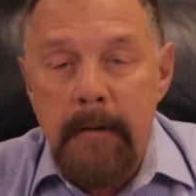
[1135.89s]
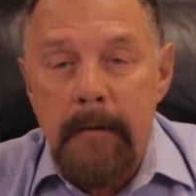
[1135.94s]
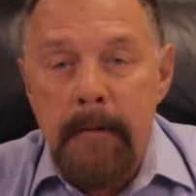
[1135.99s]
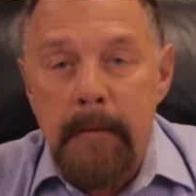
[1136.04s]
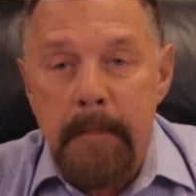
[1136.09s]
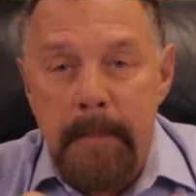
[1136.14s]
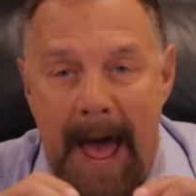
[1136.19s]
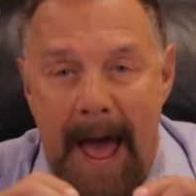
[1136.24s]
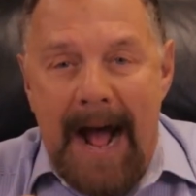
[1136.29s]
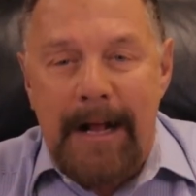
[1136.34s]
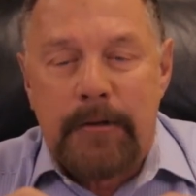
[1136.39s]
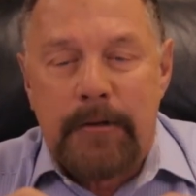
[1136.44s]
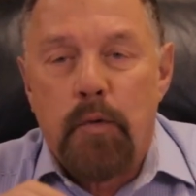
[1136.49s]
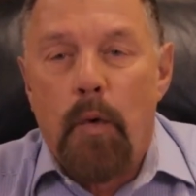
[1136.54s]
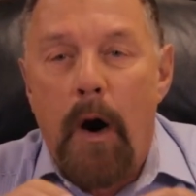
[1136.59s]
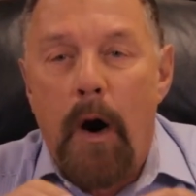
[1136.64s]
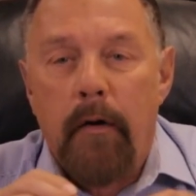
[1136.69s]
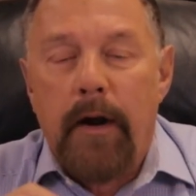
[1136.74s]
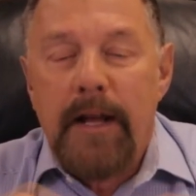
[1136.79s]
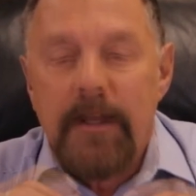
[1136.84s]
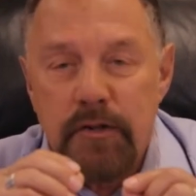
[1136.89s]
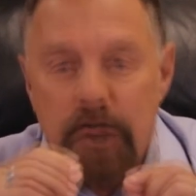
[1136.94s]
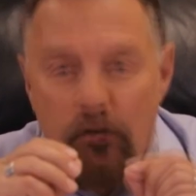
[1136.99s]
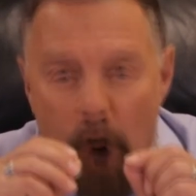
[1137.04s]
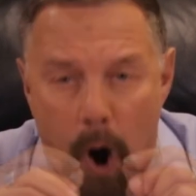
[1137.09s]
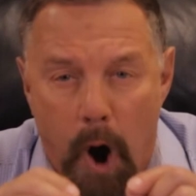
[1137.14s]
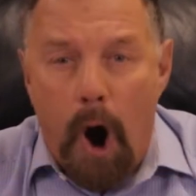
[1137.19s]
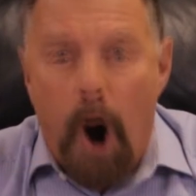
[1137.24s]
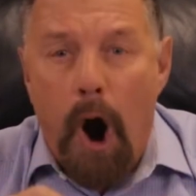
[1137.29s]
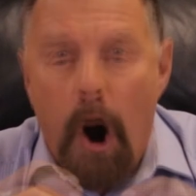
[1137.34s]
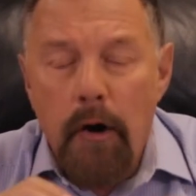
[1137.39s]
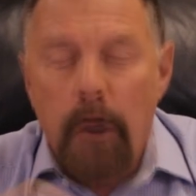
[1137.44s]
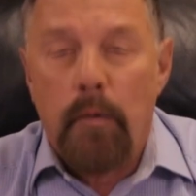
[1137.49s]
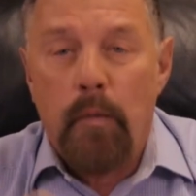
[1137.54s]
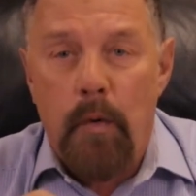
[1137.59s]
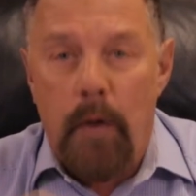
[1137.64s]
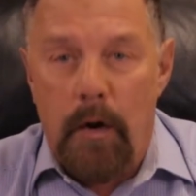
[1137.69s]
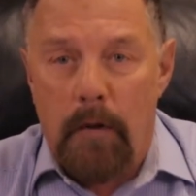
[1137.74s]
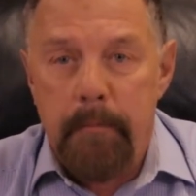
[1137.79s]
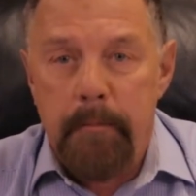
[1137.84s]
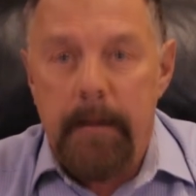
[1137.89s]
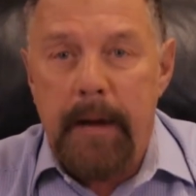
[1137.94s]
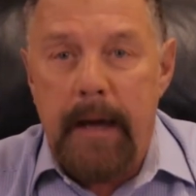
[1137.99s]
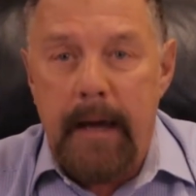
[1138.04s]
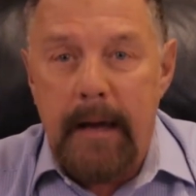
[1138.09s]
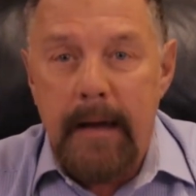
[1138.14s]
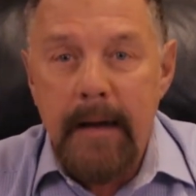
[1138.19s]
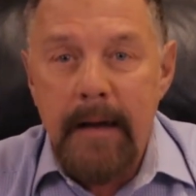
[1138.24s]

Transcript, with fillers: that's where his heart will be.